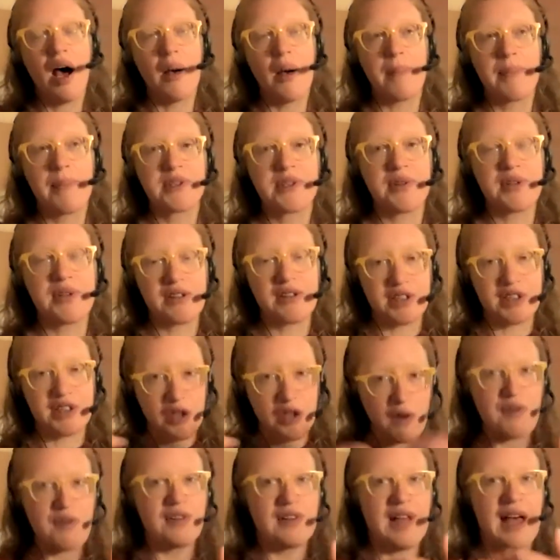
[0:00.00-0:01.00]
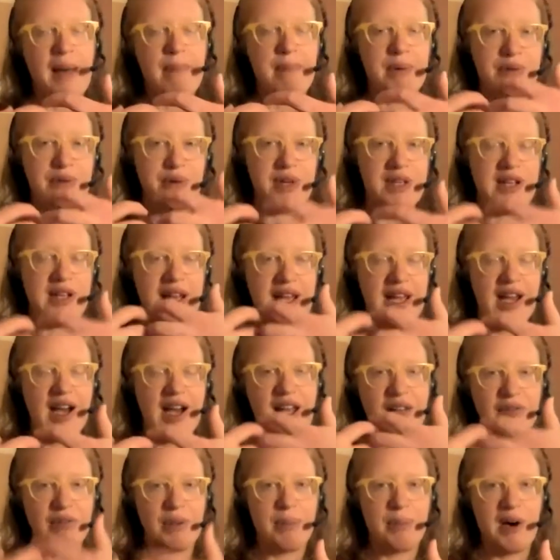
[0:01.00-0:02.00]
So there's an overlap between AI
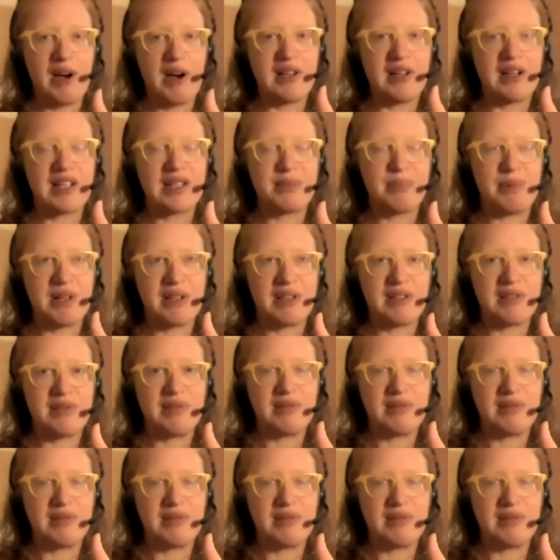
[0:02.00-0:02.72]
and robotics, but